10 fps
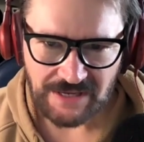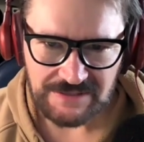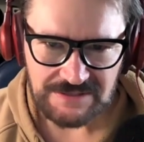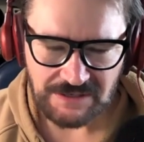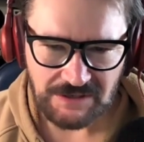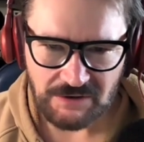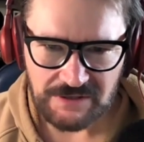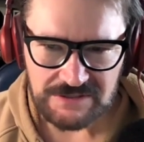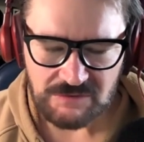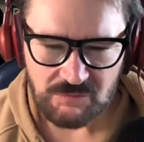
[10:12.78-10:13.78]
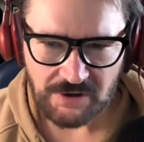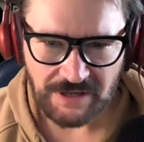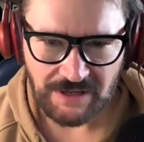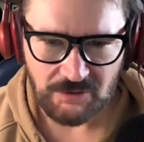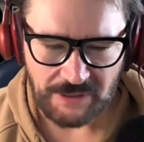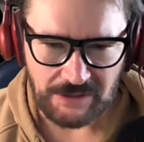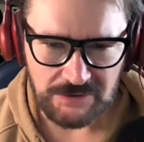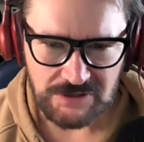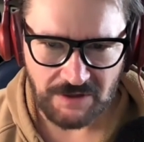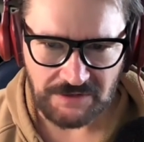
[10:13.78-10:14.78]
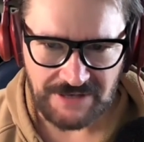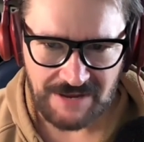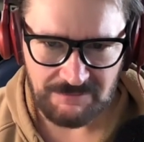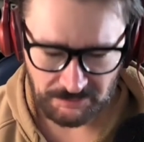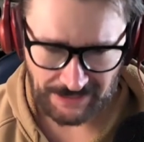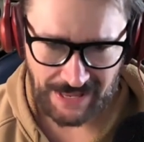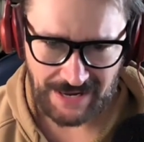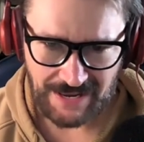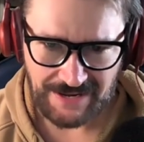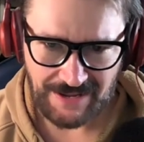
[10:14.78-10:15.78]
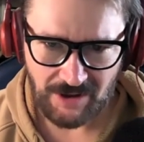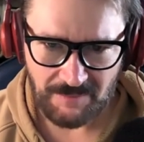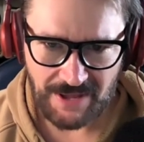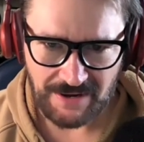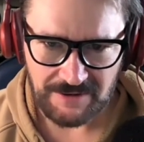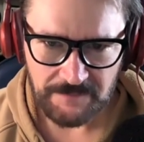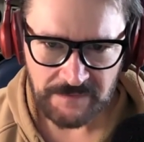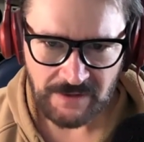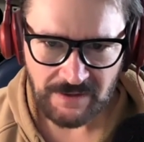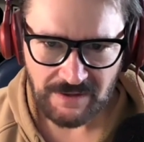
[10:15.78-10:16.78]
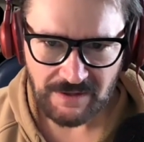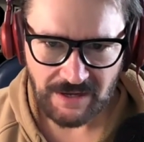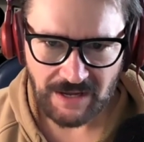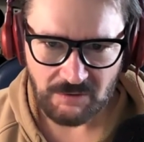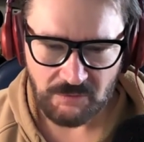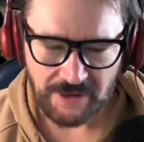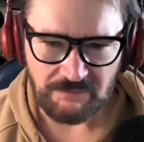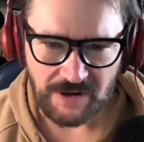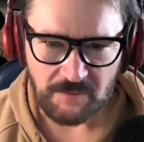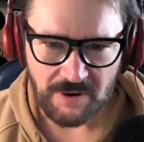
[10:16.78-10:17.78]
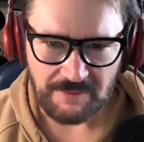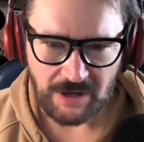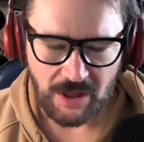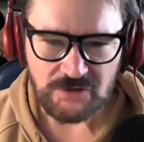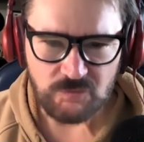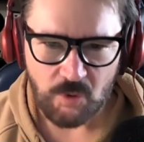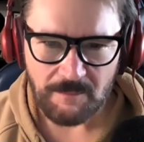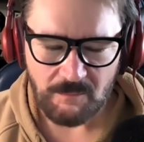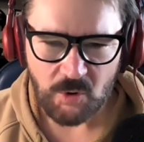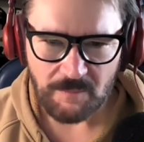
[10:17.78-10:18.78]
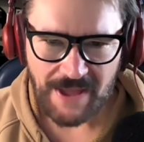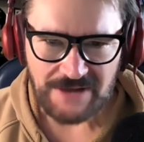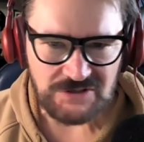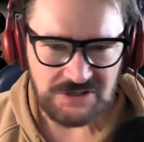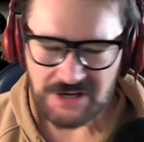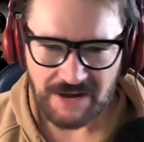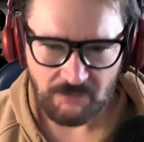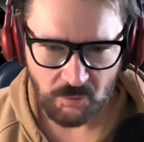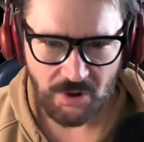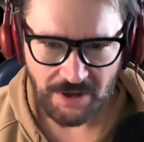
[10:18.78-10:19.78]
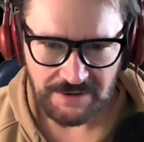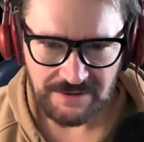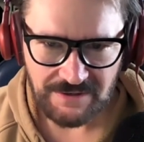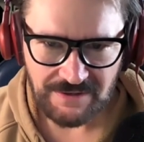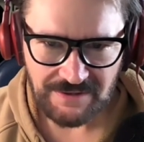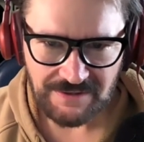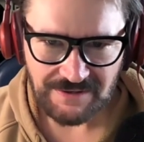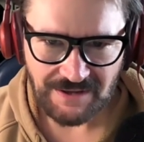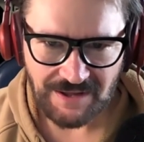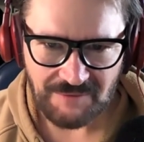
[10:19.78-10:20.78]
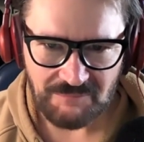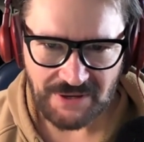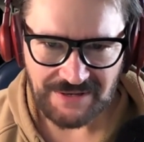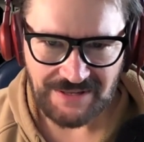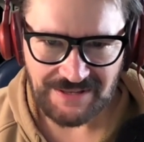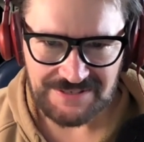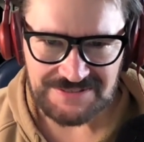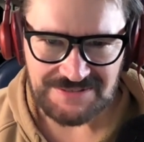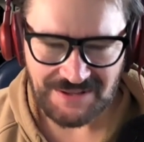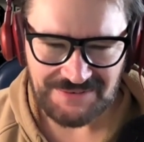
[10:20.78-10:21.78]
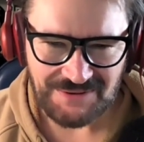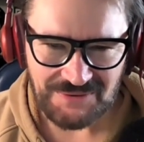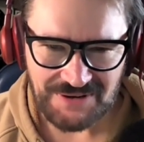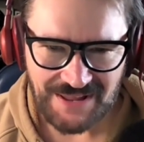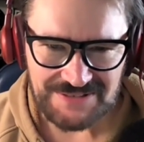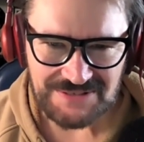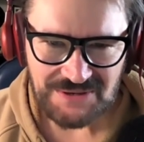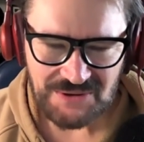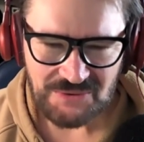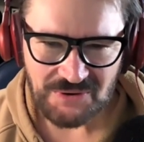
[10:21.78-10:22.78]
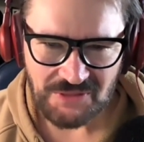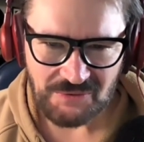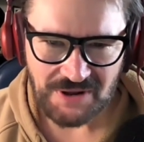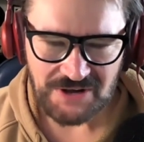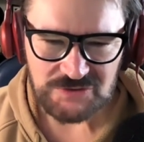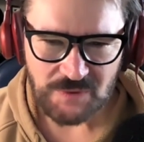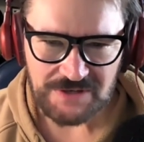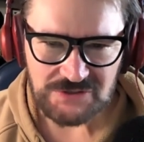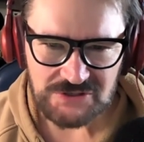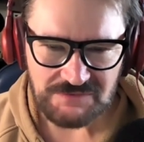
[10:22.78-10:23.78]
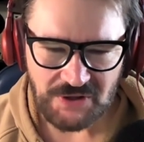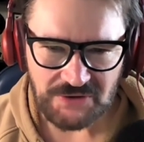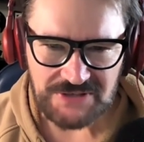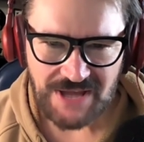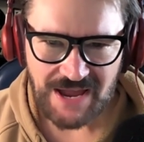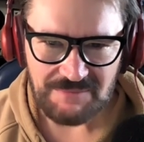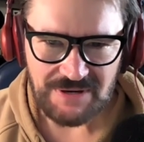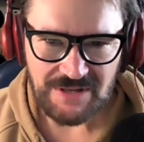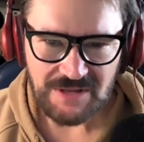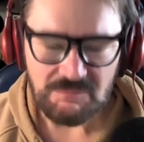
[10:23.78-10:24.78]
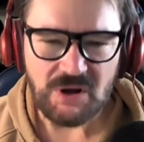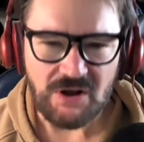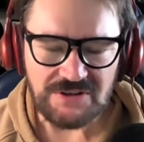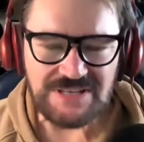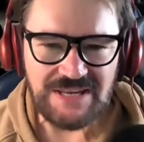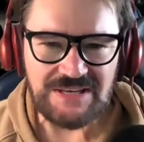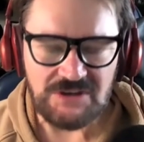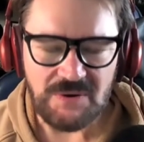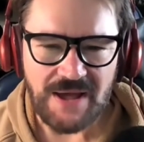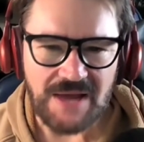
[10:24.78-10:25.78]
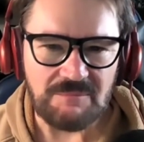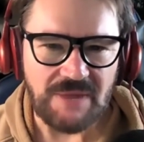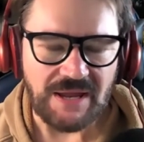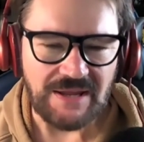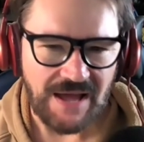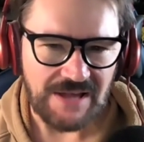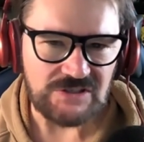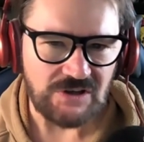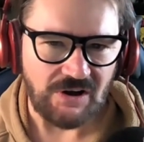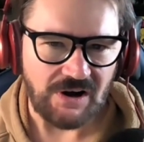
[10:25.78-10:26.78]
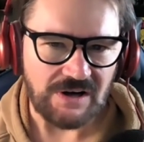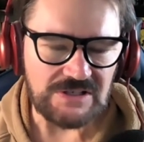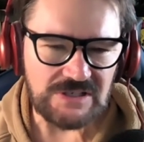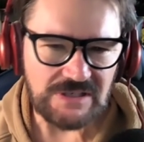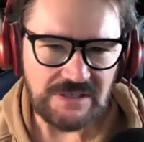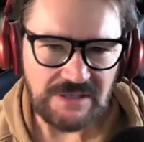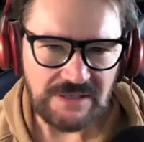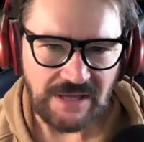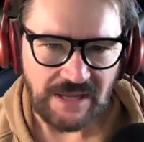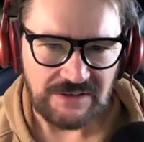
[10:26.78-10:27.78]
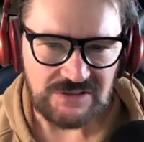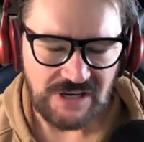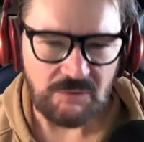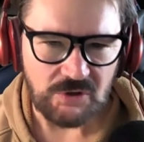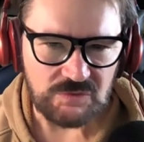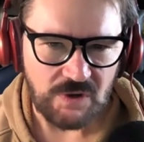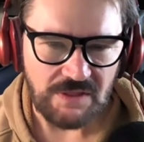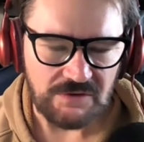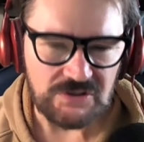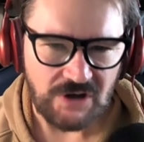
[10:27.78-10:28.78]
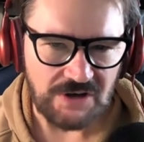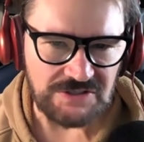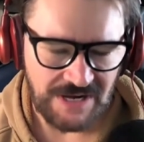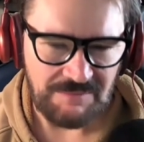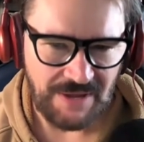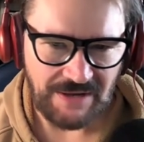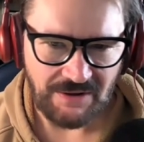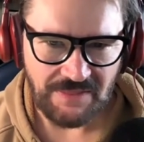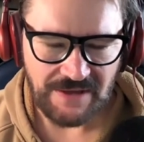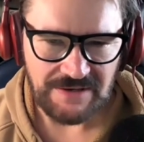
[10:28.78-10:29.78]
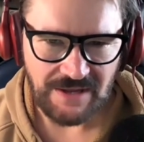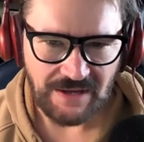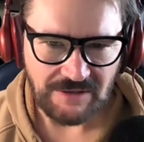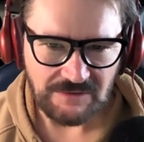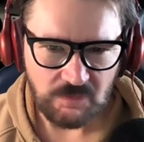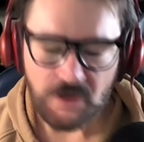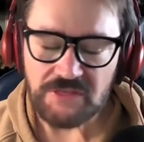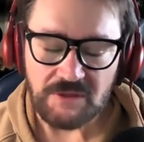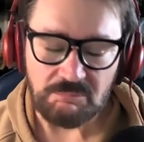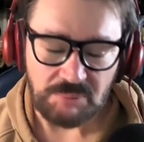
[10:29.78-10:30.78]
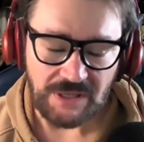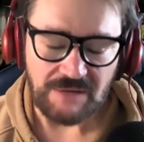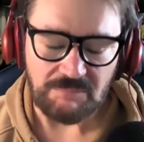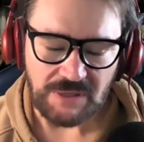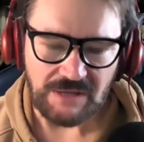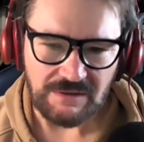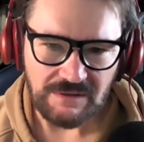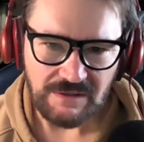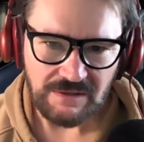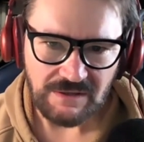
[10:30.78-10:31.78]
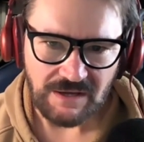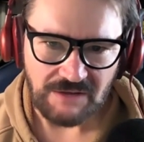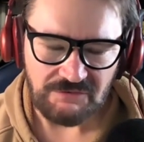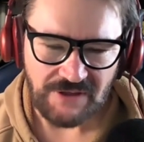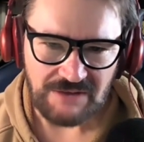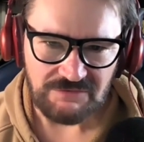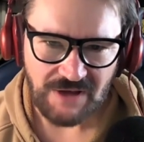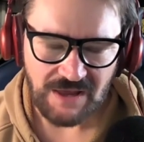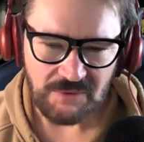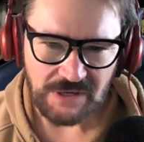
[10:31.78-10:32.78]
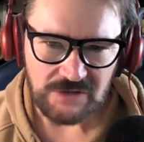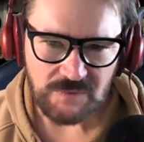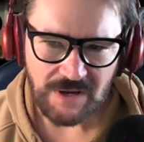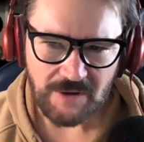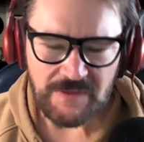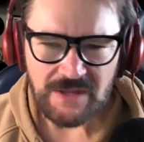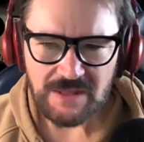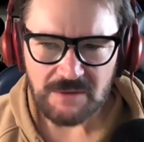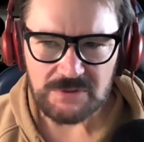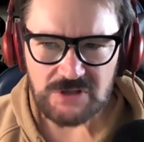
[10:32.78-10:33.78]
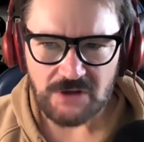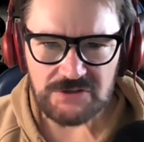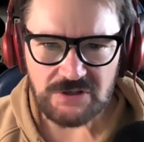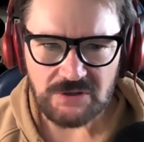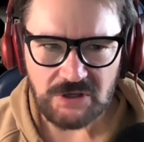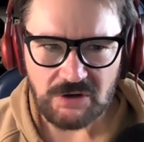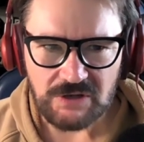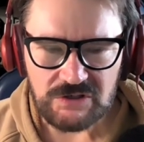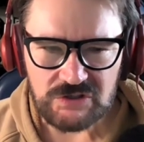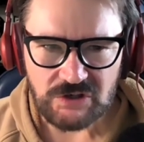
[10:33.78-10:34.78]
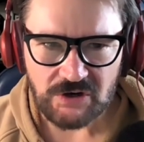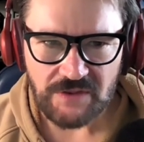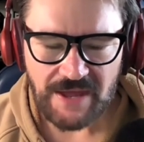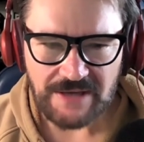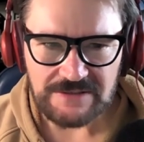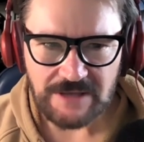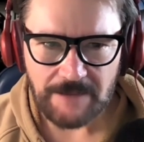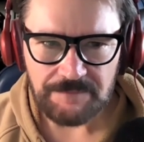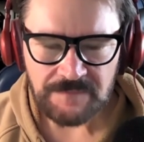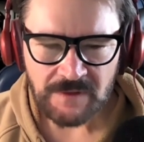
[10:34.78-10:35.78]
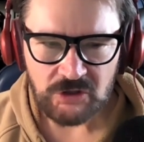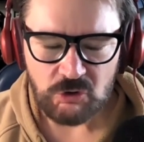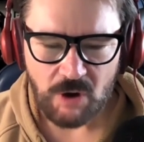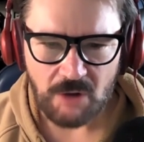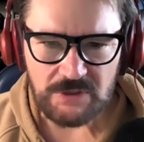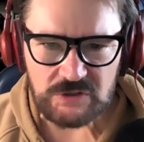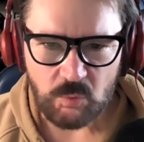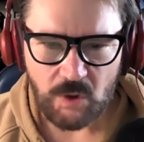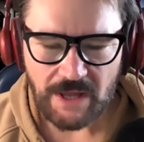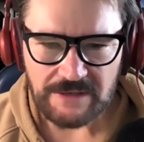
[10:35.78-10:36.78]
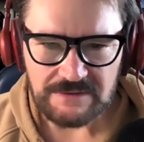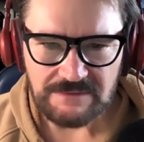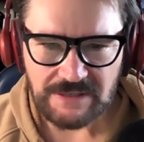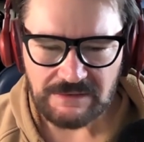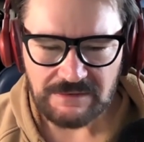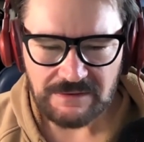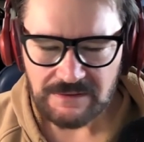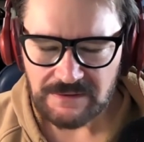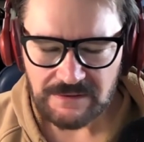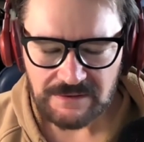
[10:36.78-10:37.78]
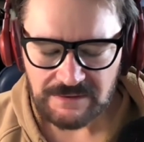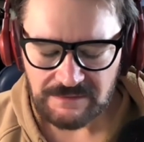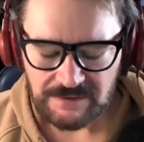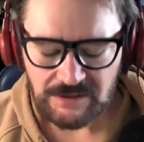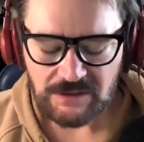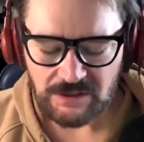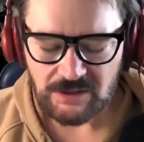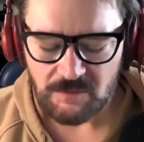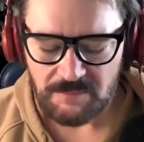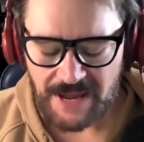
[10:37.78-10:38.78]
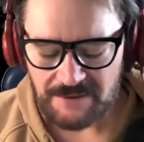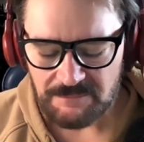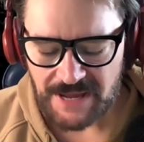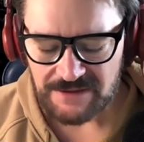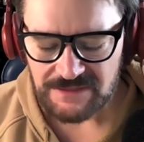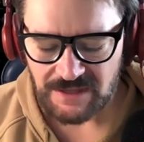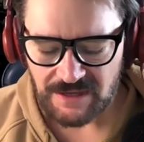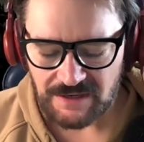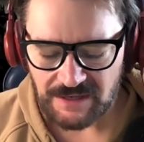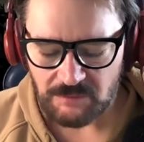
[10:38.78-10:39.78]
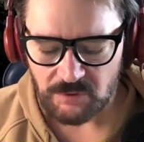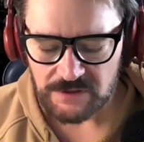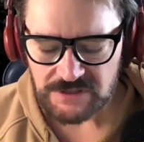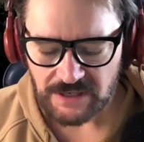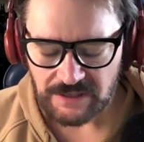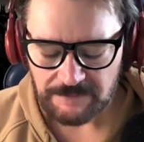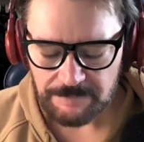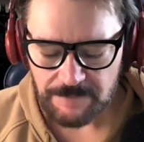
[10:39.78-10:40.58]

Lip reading: he said, we're a heel, we lose all the time, but we lie like hell about it. Ric Flair probably lost more matches than he ever won. But he is noted as one of the greatest wrestlers of all time because he knew how to make guy stars. And Sting was one of those stars that he made on that day with a big, big fan following as well. There was also, concern that you always want, and back then it was an